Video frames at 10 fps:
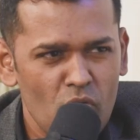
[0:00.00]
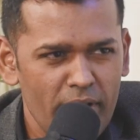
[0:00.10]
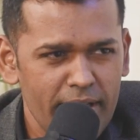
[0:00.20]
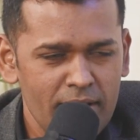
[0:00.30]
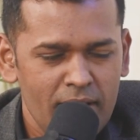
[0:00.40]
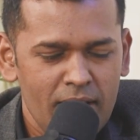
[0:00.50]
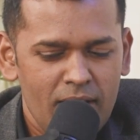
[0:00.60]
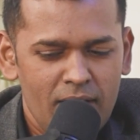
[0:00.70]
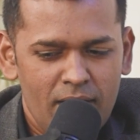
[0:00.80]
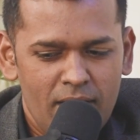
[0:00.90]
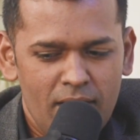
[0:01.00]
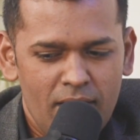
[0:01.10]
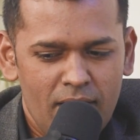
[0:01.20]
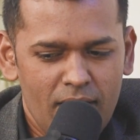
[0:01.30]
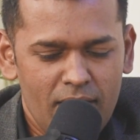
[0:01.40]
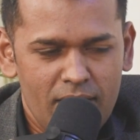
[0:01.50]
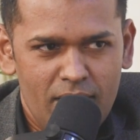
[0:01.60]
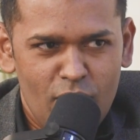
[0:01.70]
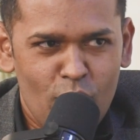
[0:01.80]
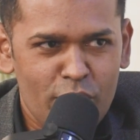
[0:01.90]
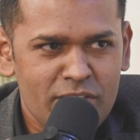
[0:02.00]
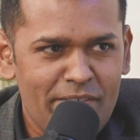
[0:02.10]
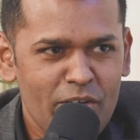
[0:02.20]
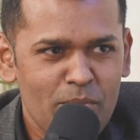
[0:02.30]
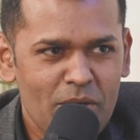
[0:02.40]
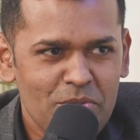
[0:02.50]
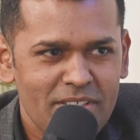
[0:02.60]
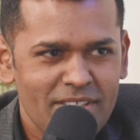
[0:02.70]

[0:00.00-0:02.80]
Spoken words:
right? You've got a saliva in your mouth.